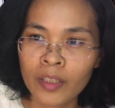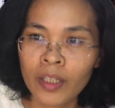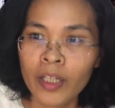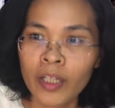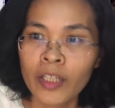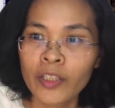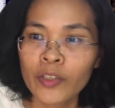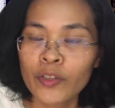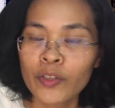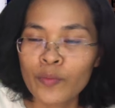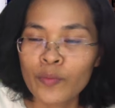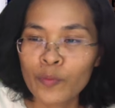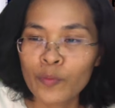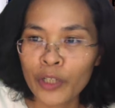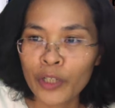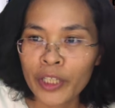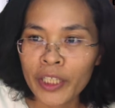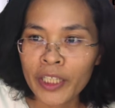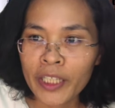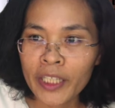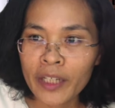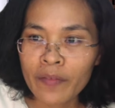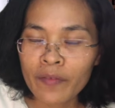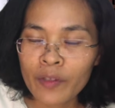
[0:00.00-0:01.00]
Good
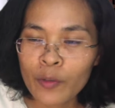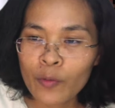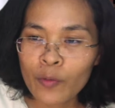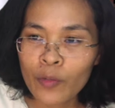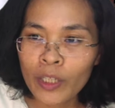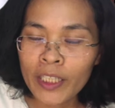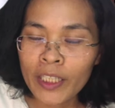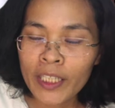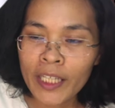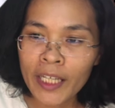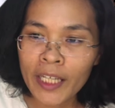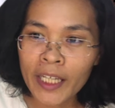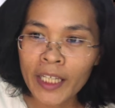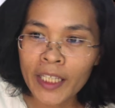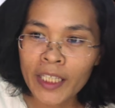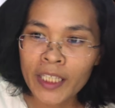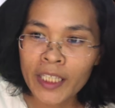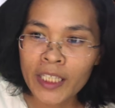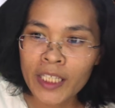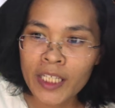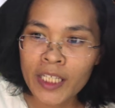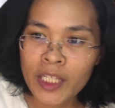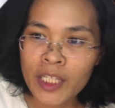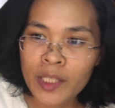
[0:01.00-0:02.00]
morning, everyone. And
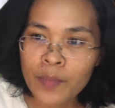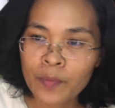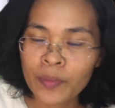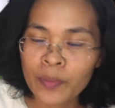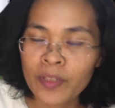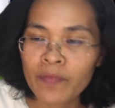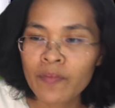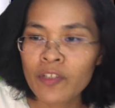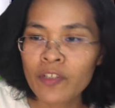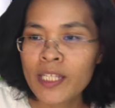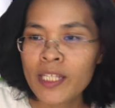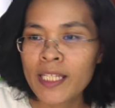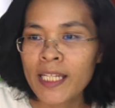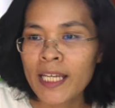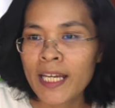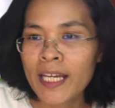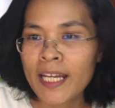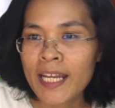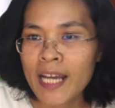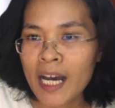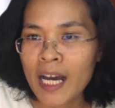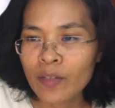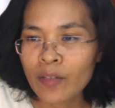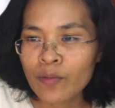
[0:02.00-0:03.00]
as previously
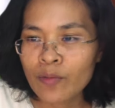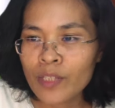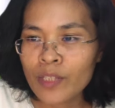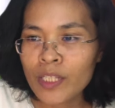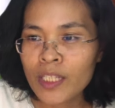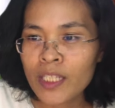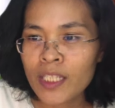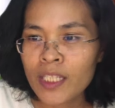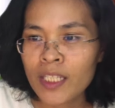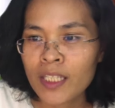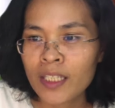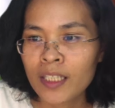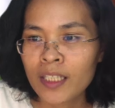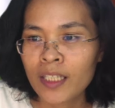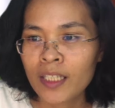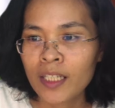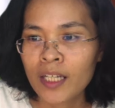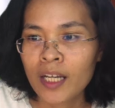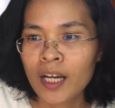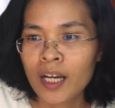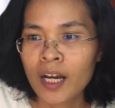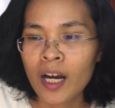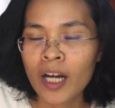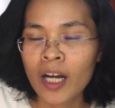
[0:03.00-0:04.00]
announced,
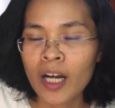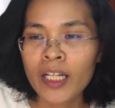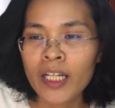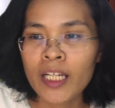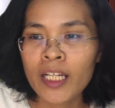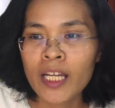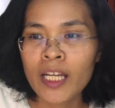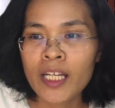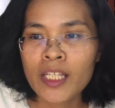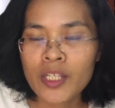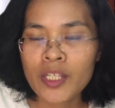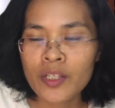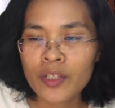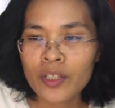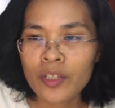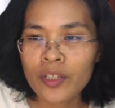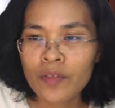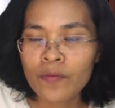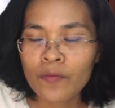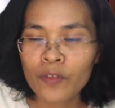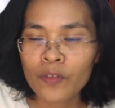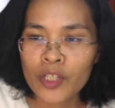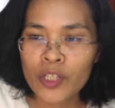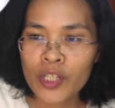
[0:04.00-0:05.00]
our lesson
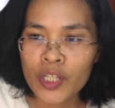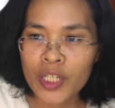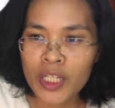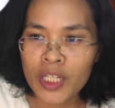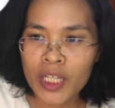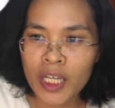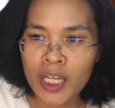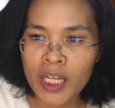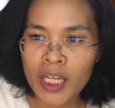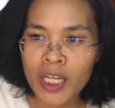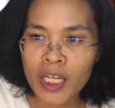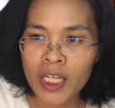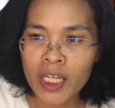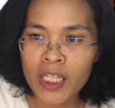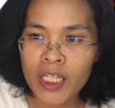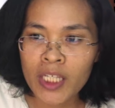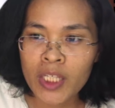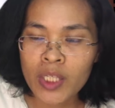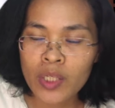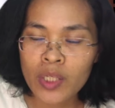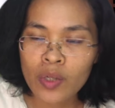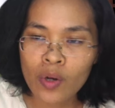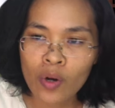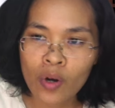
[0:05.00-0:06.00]
for today
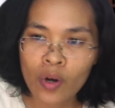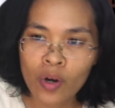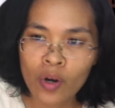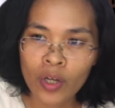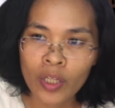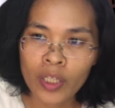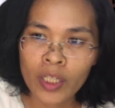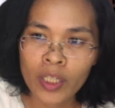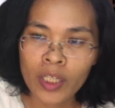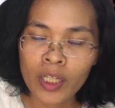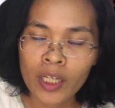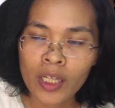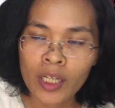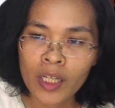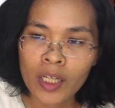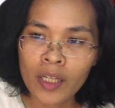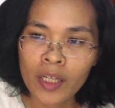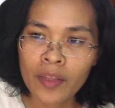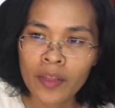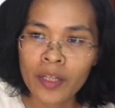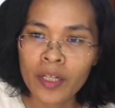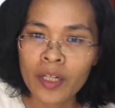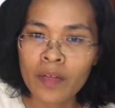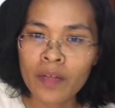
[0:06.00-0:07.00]
is on
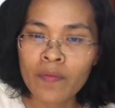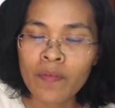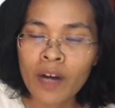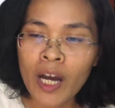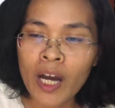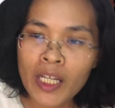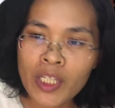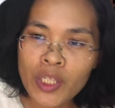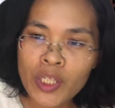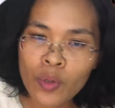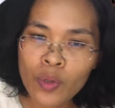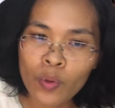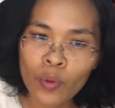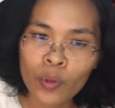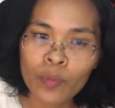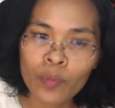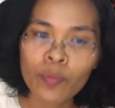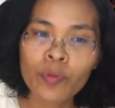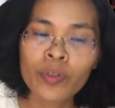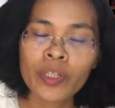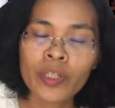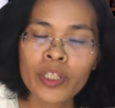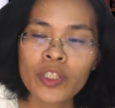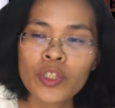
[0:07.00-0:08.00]
the revised
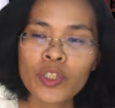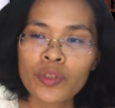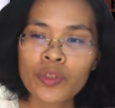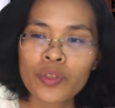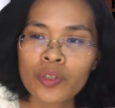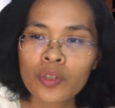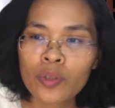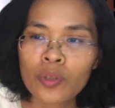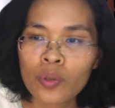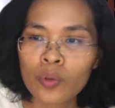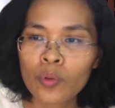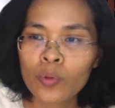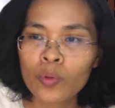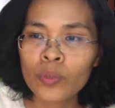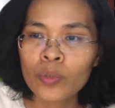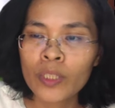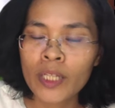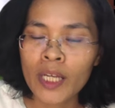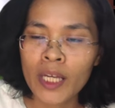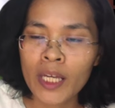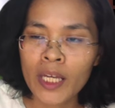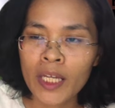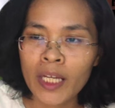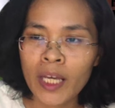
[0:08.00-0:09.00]
corporation code.
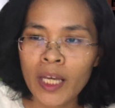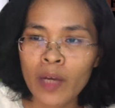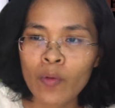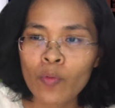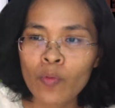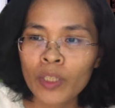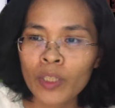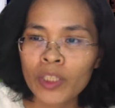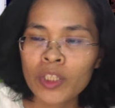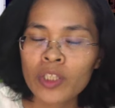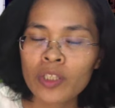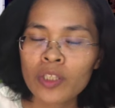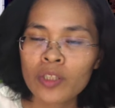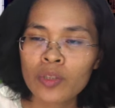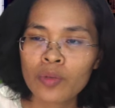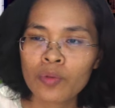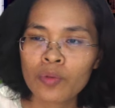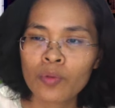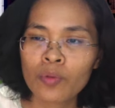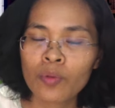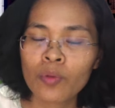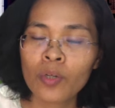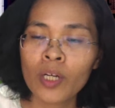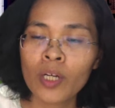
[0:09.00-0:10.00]
And I want
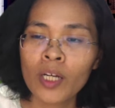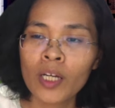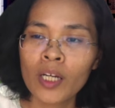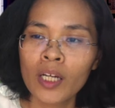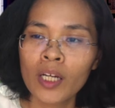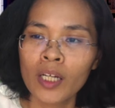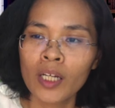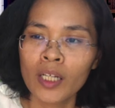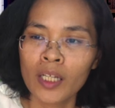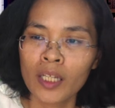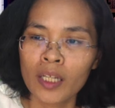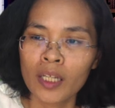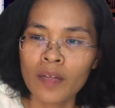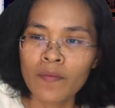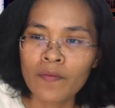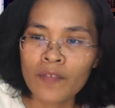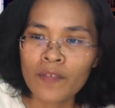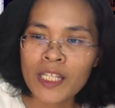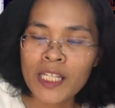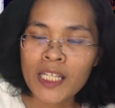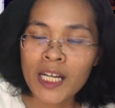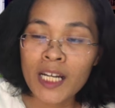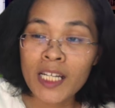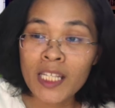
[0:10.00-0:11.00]
to
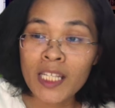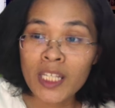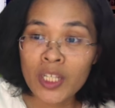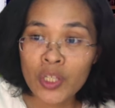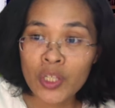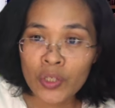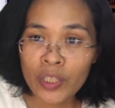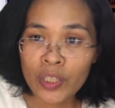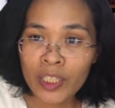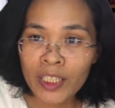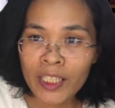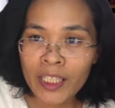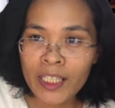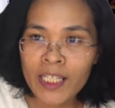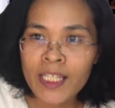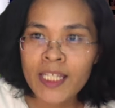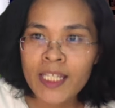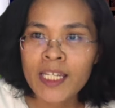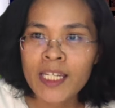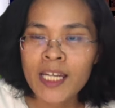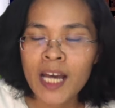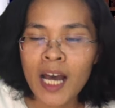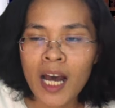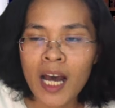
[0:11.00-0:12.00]
emphasize as early as
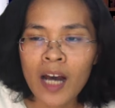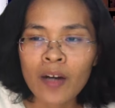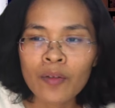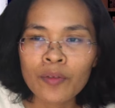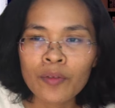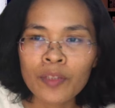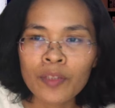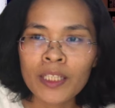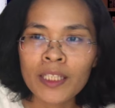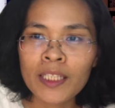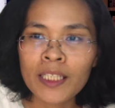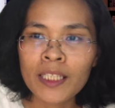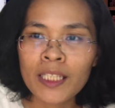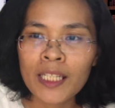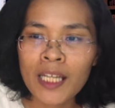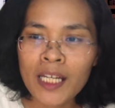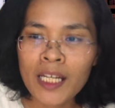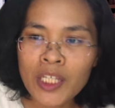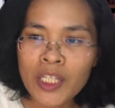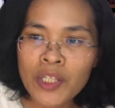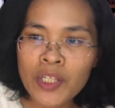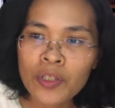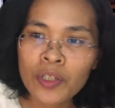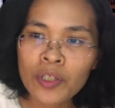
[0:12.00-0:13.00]
now that the
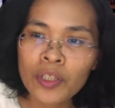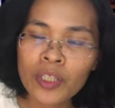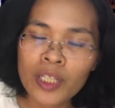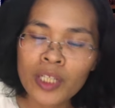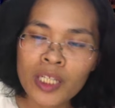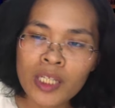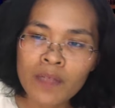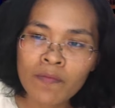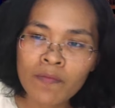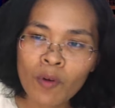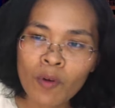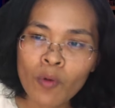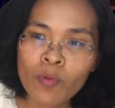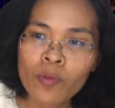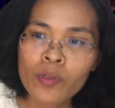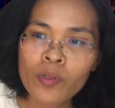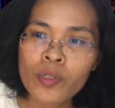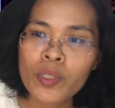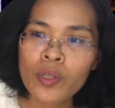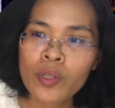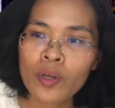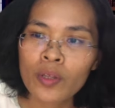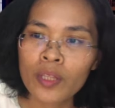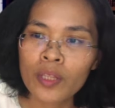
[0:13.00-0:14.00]
lesson is
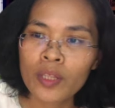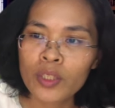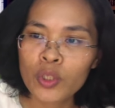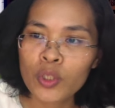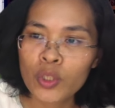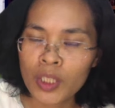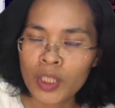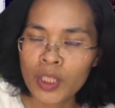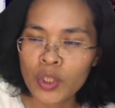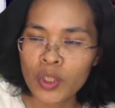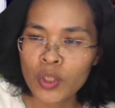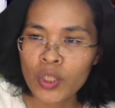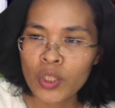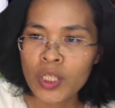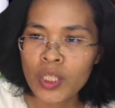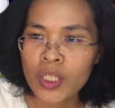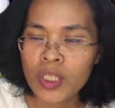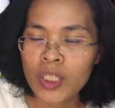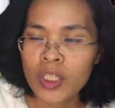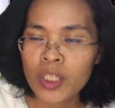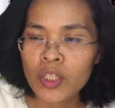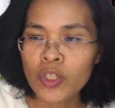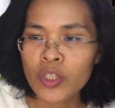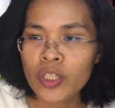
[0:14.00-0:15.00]
focused on the changes and
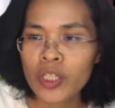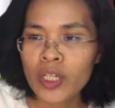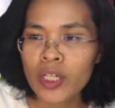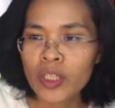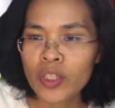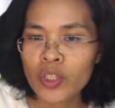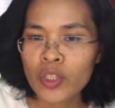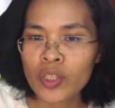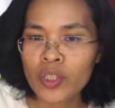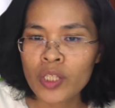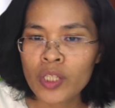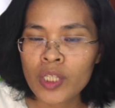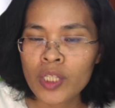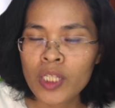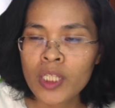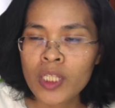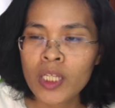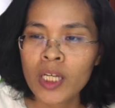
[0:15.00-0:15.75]
introductions